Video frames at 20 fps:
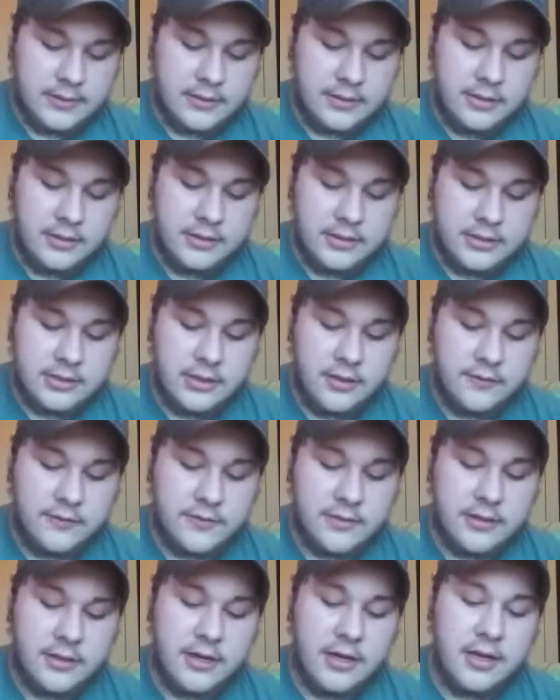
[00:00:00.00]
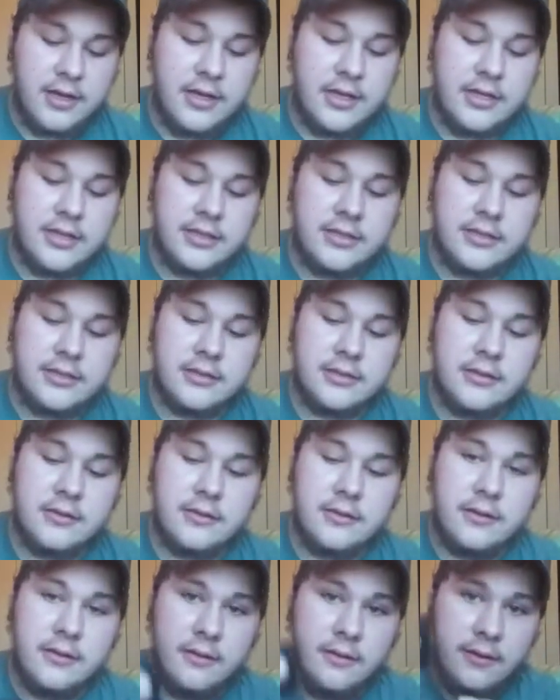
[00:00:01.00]
Get ourselves a nice
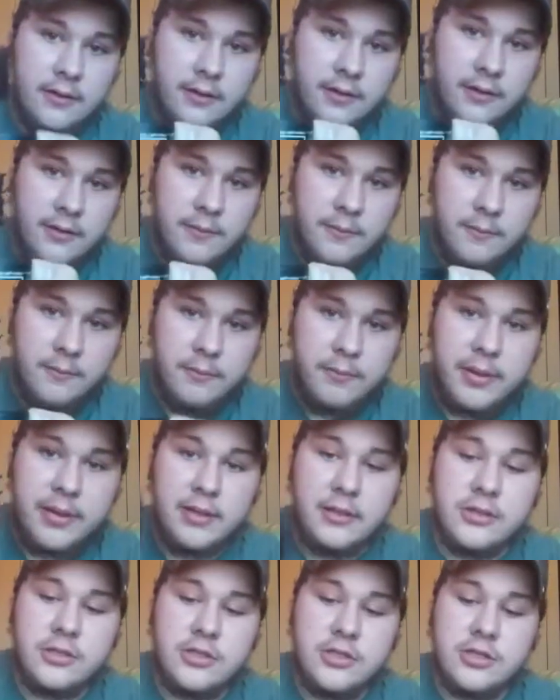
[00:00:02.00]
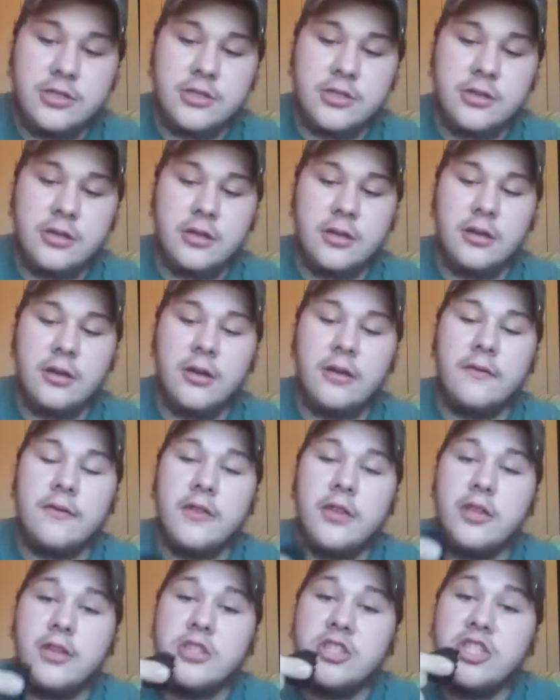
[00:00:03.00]
pinch of
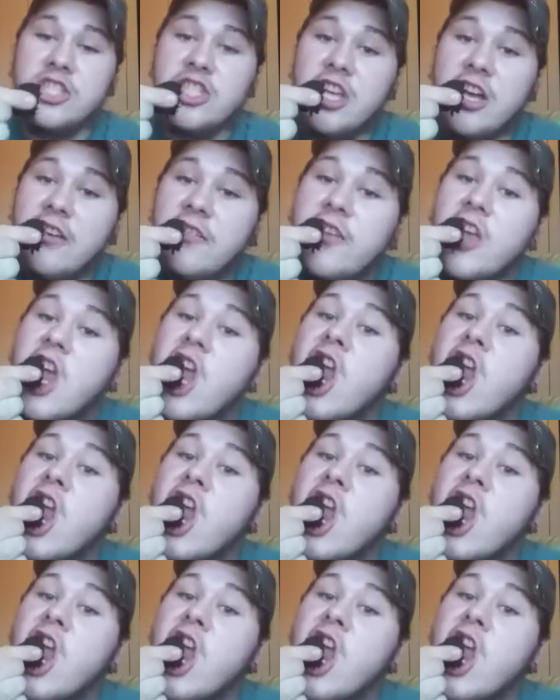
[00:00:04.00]
the good stuff.